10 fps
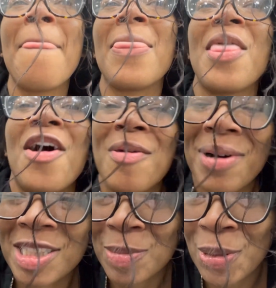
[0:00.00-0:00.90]
No, I'm
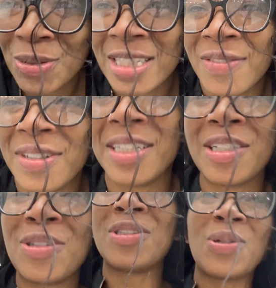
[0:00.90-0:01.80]
about to post that
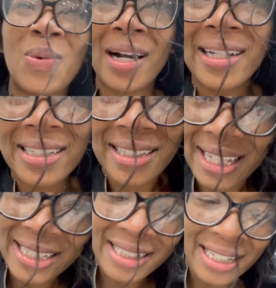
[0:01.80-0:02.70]
video. So when I did
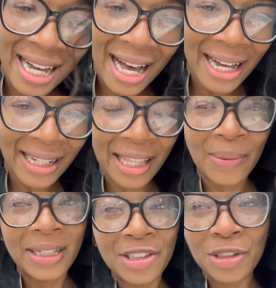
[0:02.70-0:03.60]
like the guy, like
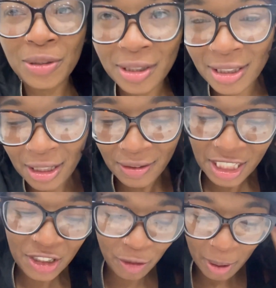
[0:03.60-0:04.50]
we introduced ourselves
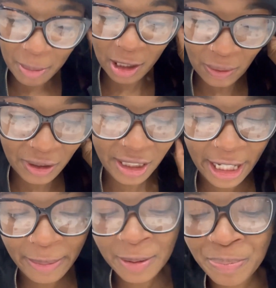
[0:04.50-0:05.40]
and he remembered our real
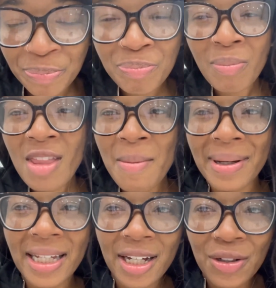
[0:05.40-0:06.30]
names.
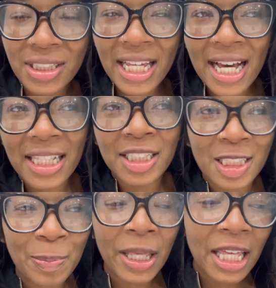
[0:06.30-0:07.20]
But he goes, yeah, this
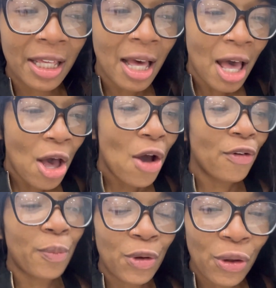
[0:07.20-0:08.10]
is Pete
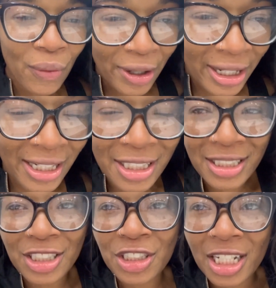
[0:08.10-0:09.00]
from New York and
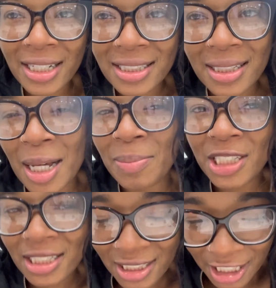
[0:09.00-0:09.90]
this is Jess, I'm
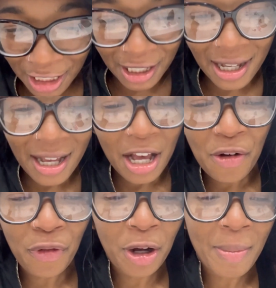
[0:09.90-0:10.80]
Jessica
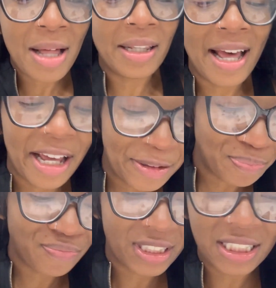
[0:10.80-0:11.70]
from LA.
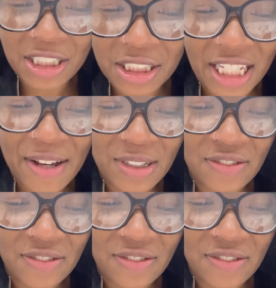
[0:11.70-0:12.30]
Cause he just gave us